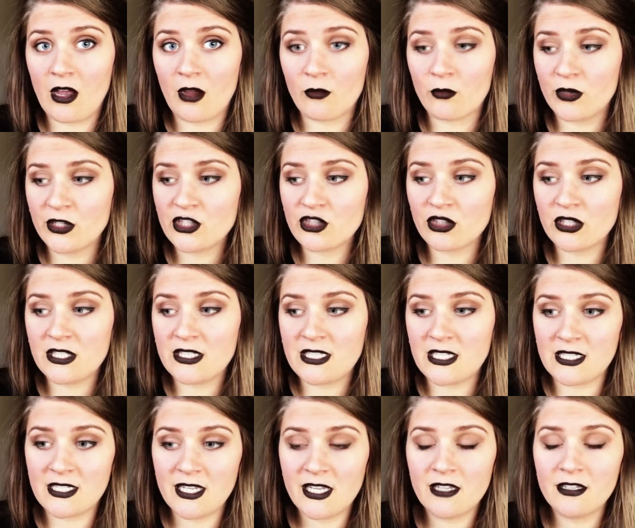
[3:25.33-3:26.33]
richly
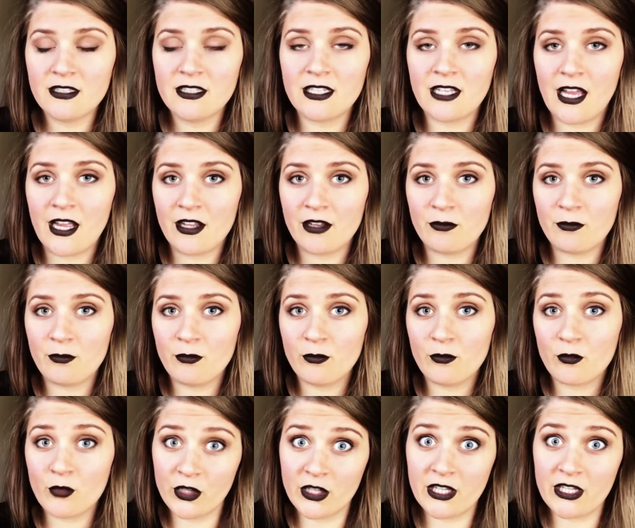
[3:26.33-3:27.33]
detailed, and I
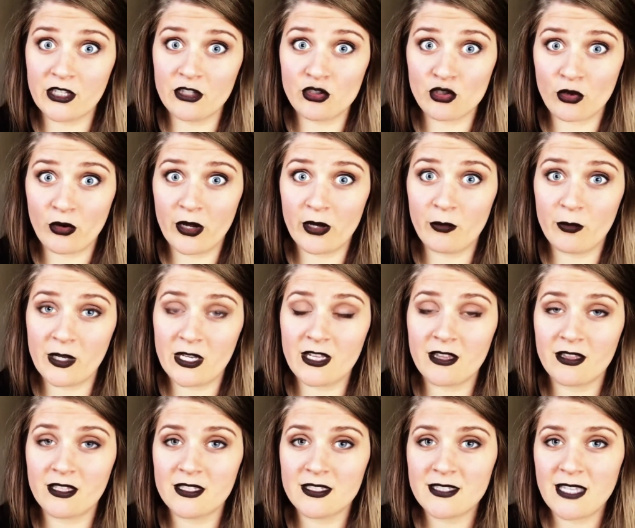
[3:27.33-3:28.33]
really enjoy
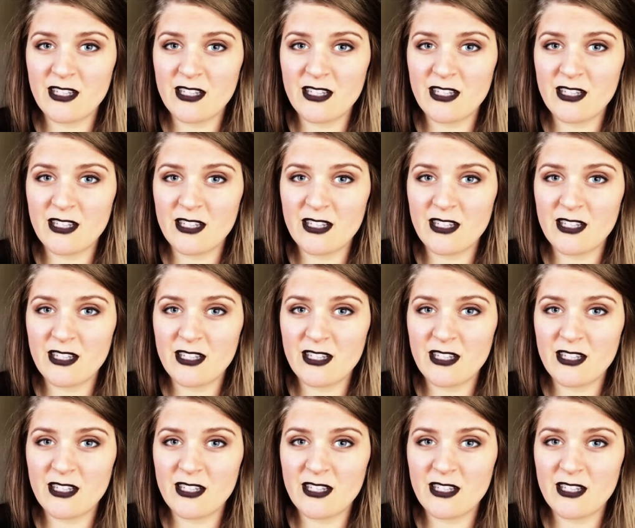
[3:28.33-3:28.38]
reading this.